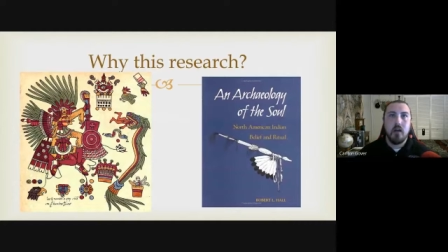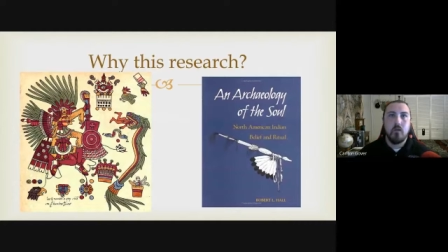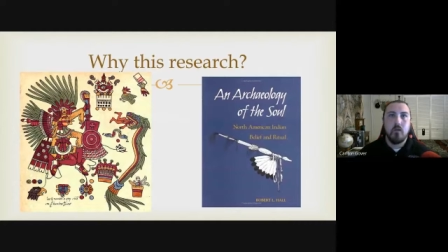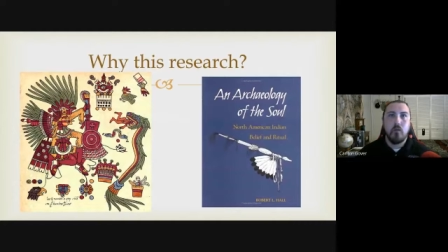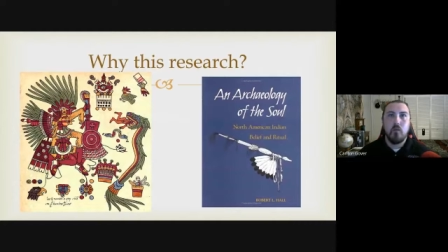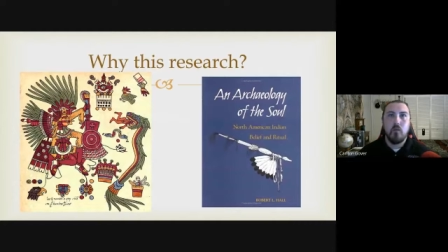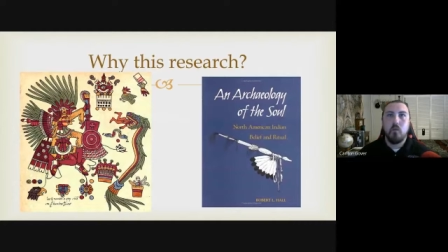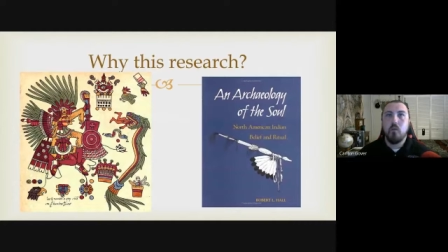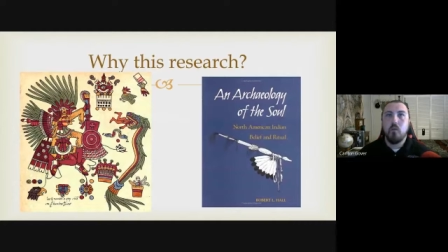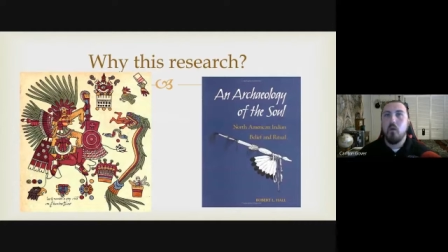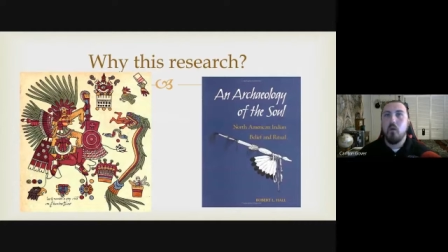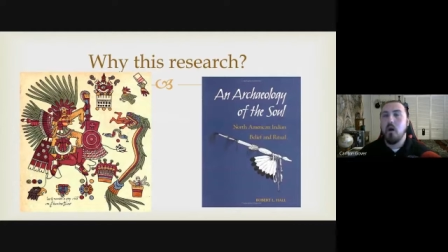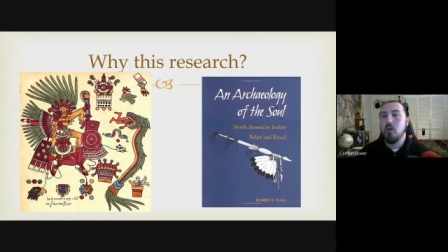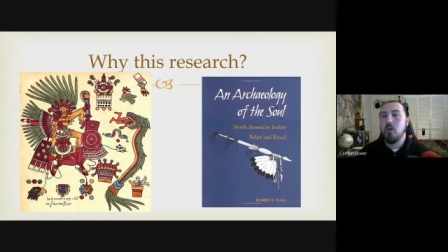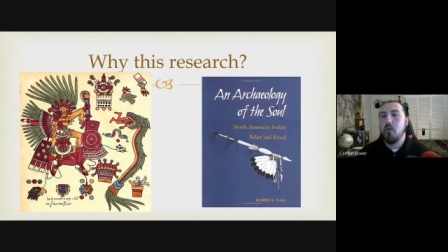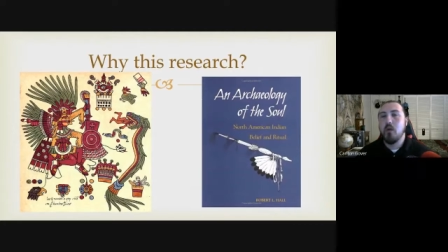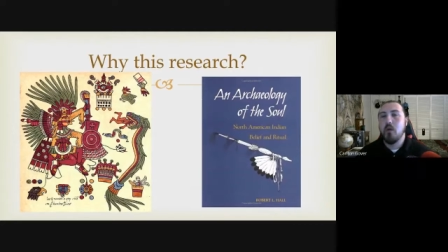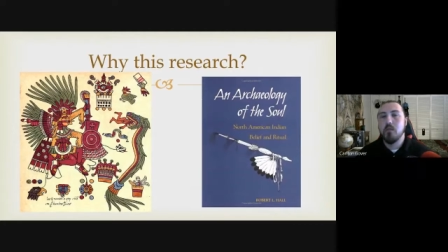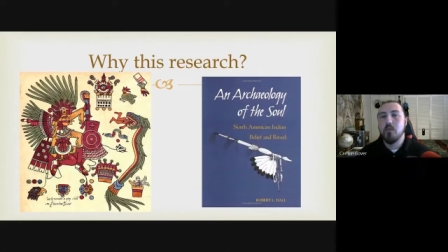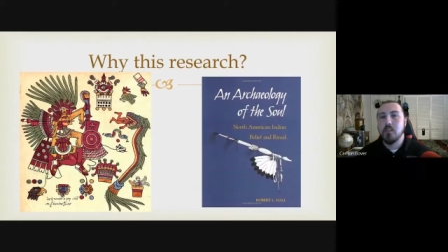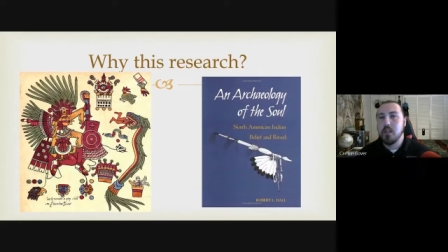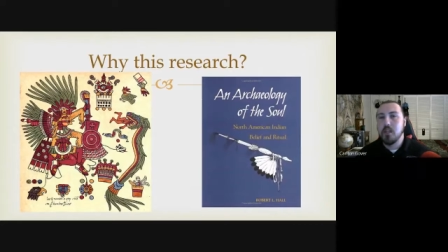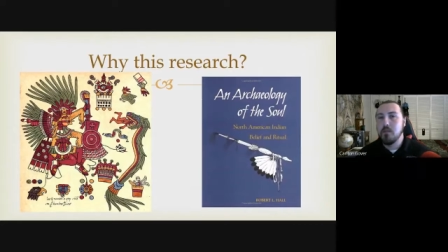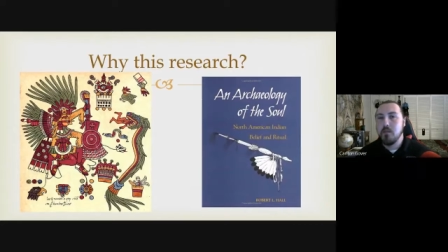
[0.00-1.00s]
what what
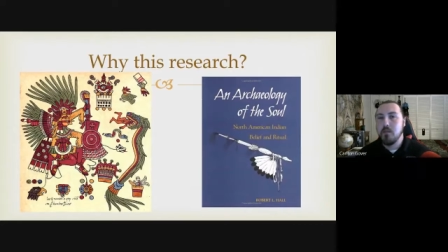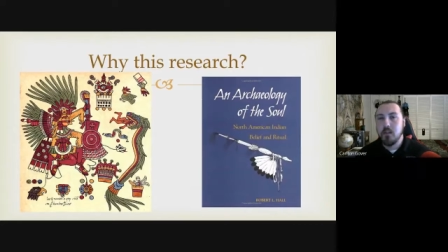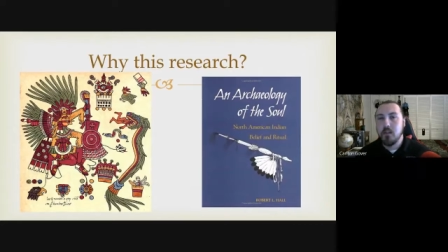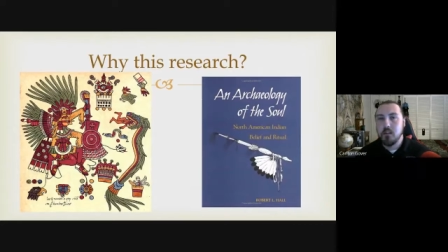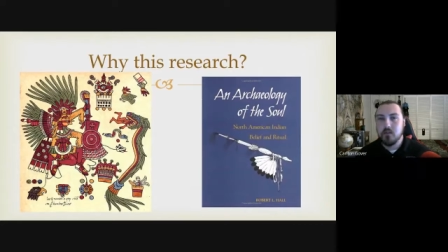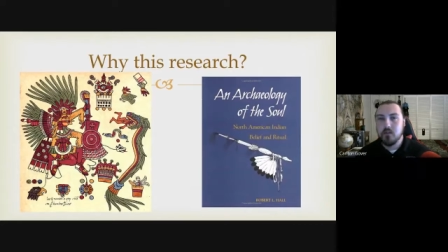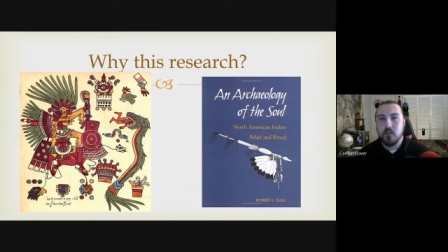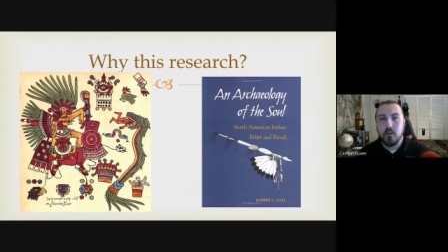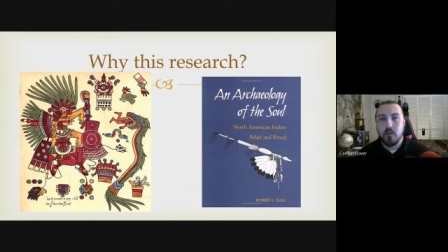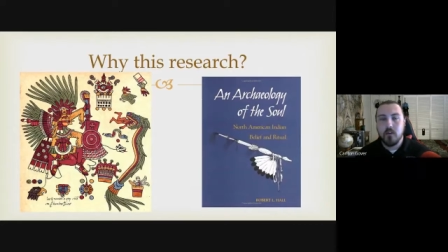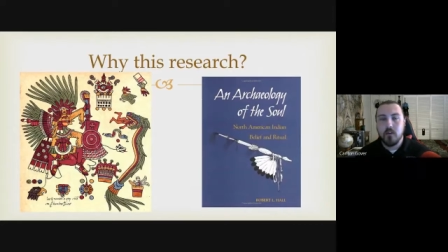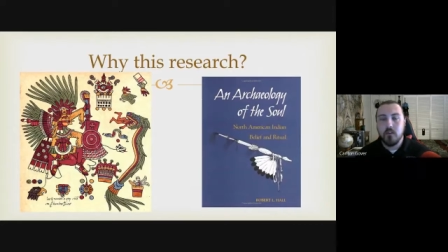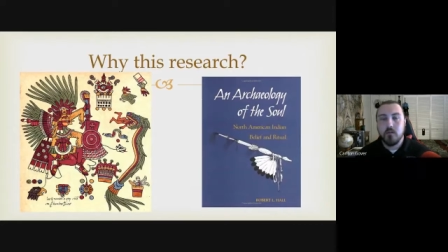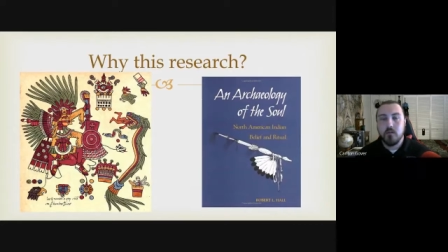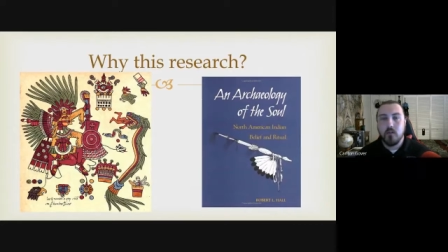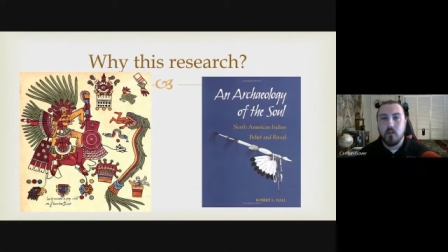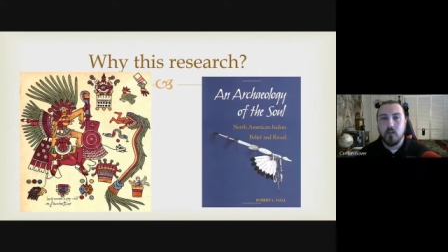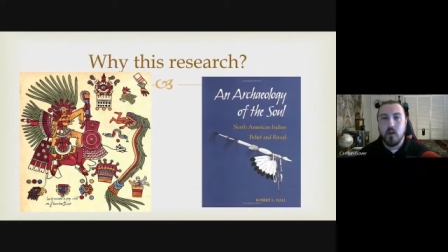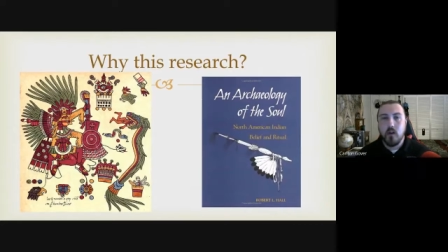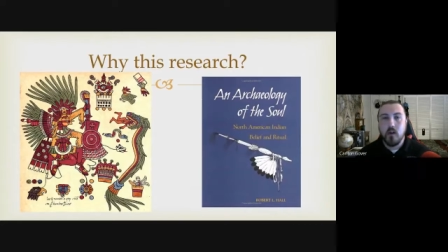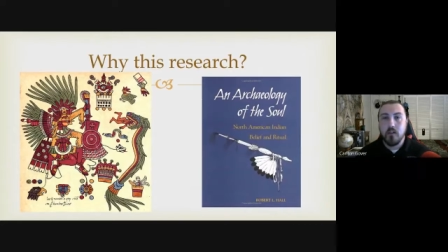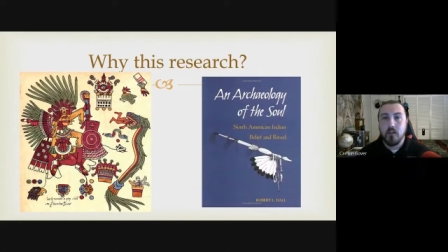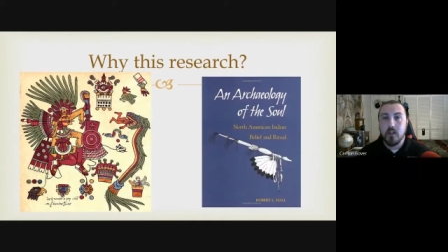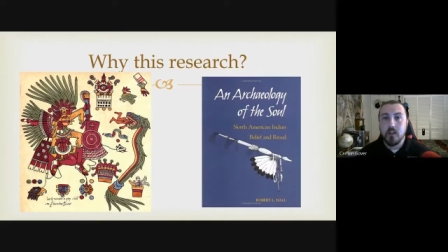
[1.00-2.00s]
was the impetus for
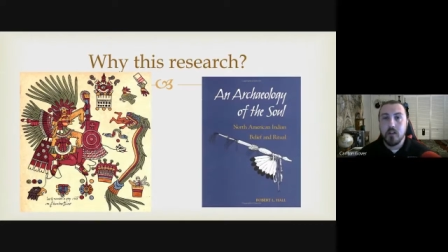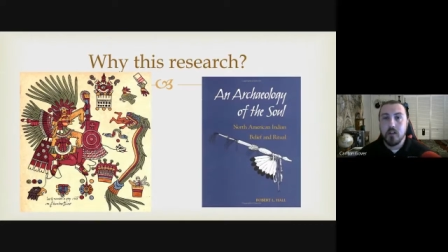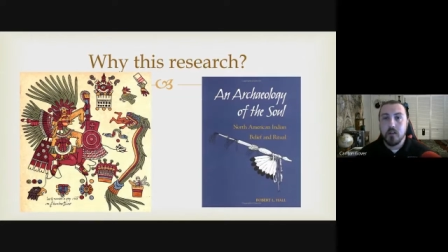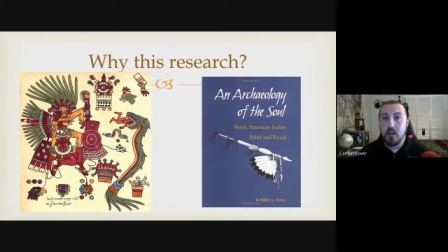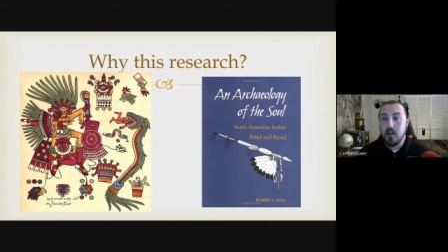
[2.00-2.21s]
for all this?